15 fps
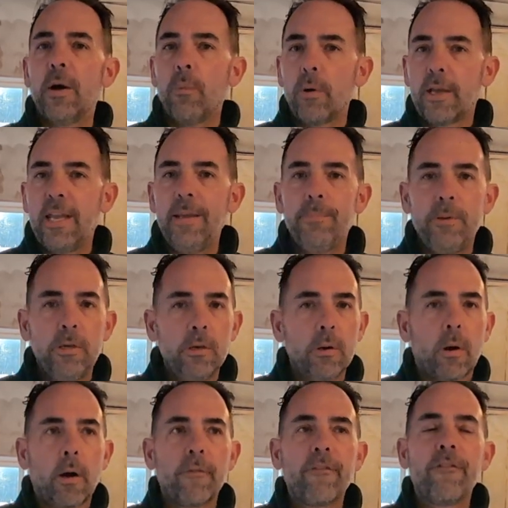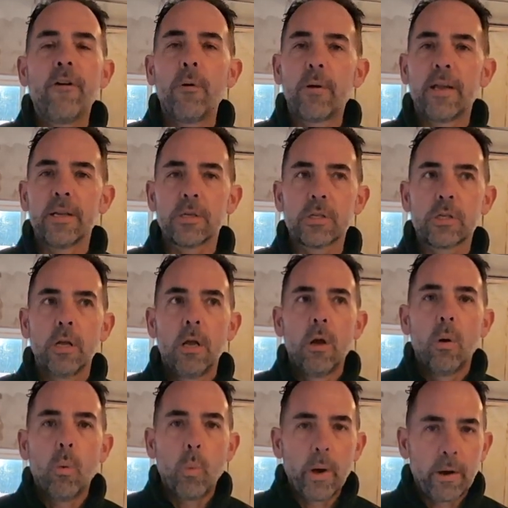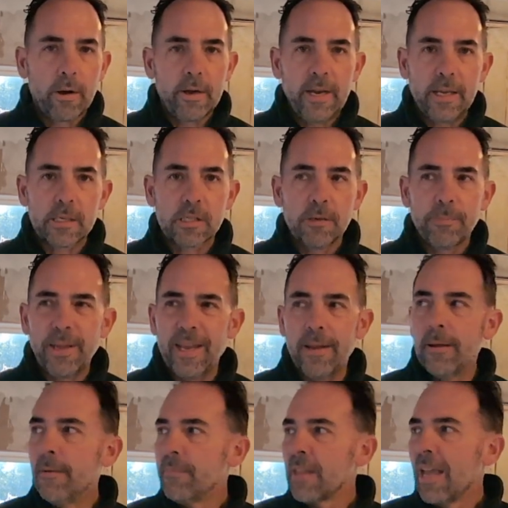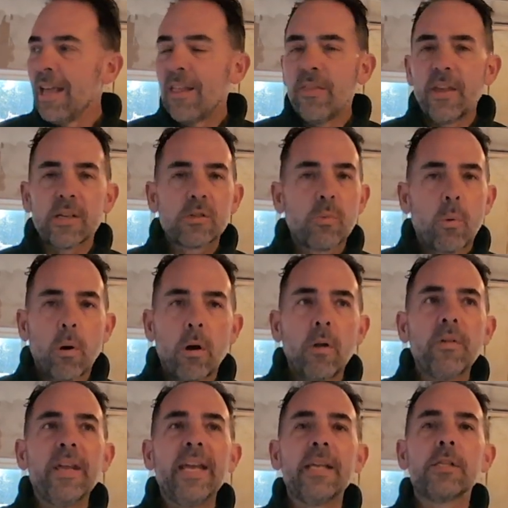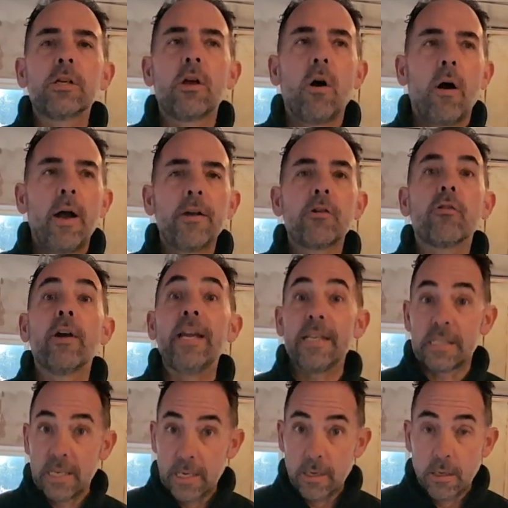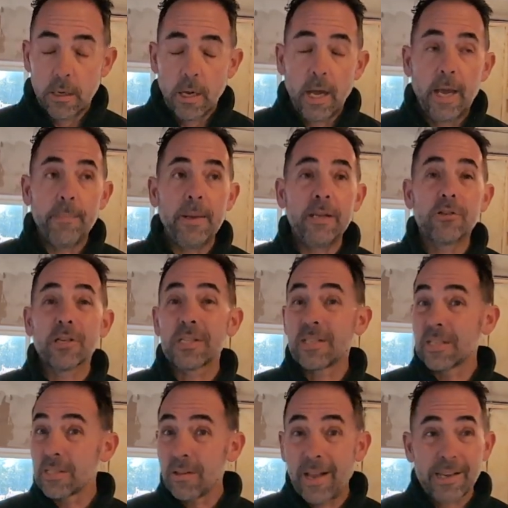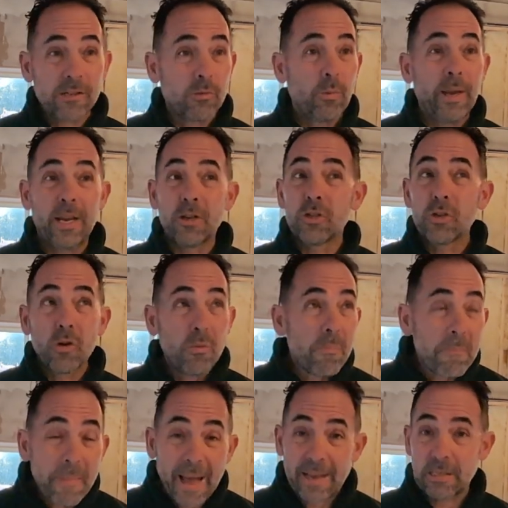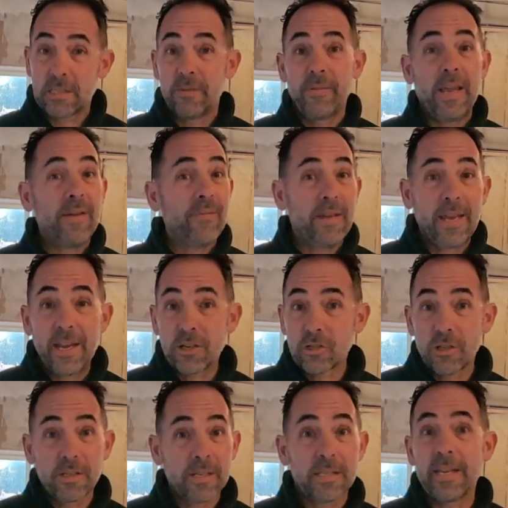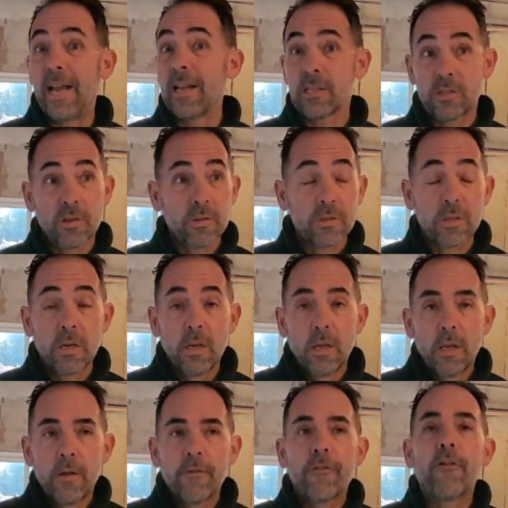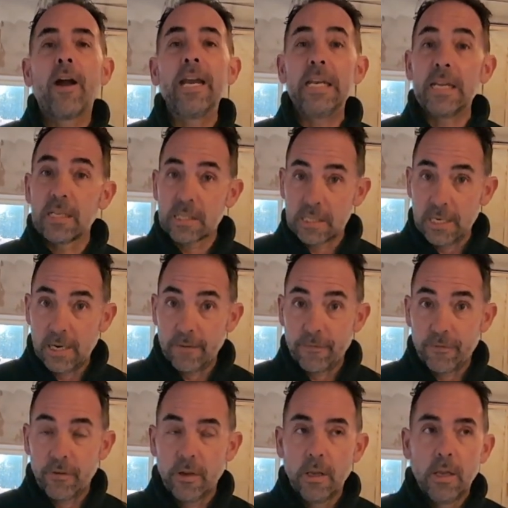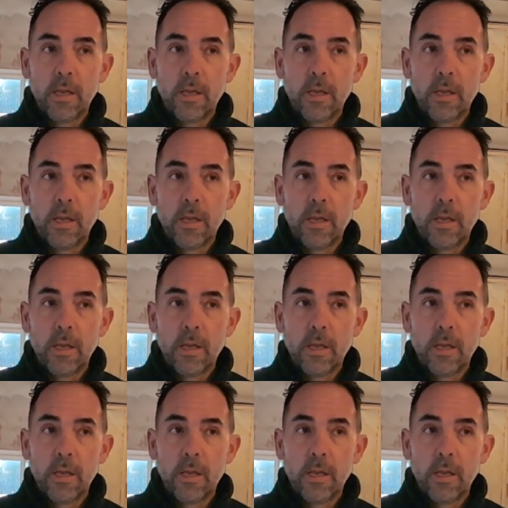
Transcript: that will keep your focus where it needs to be. This world is gone crazy. I mean, just this last week, 2 massive aviation disasters, frightening stuff.